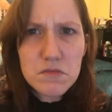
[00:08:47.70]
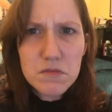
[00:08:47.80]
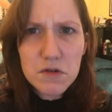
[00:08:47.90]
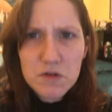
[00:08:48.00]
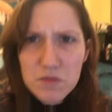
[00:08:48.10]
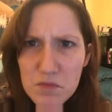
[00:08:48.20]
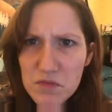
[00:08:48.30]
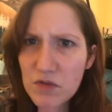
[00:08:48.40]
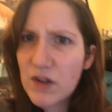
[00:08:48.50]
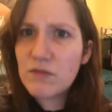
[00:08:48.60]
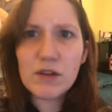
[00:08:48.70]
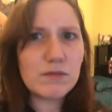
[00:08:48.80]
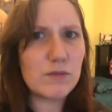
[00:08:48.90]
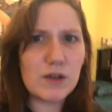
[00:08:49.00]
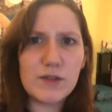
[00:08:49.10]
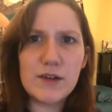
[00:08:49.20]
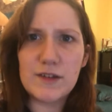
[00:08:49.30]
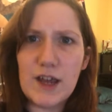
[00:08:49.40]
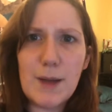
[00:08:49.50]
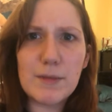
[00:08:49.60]
No, nothing's
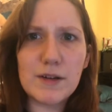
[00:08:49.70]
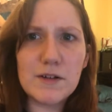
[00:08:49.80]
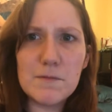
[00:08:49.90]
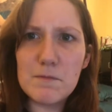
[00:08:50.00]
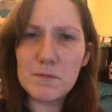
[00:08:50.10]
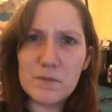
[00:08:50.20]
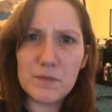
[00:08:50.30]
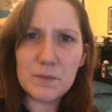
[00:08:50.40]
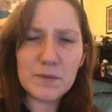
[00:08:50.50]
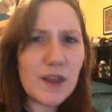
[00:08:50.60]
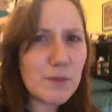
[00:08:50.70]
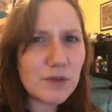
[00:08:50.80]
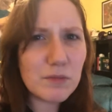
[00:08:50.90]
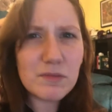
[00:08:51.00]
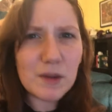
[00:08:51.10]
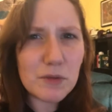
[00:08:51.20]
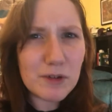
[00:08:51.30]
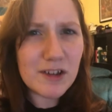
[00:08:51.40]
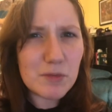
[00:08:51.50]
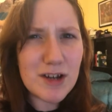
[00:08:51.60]
happening. That was
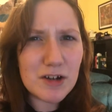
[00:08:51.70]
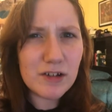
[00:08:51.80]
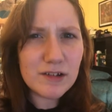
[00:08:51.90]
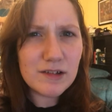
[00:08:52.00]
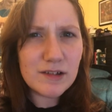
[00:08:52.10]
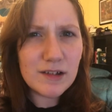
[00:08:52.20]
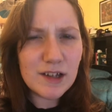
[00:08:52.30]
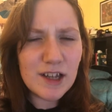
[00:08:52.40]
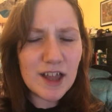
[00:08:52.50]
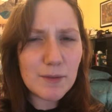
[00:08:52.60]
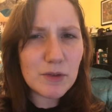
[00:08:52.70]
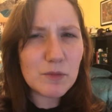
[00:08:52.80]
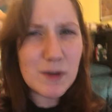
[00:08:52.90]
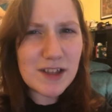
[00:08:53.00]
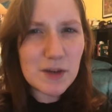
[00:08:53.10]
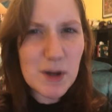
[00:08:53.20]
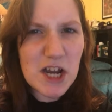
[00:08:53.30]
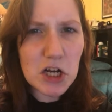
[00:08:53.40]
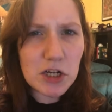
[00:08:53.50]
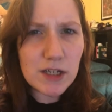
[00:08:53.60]
really weird. That was really
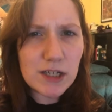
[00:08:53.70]
weird.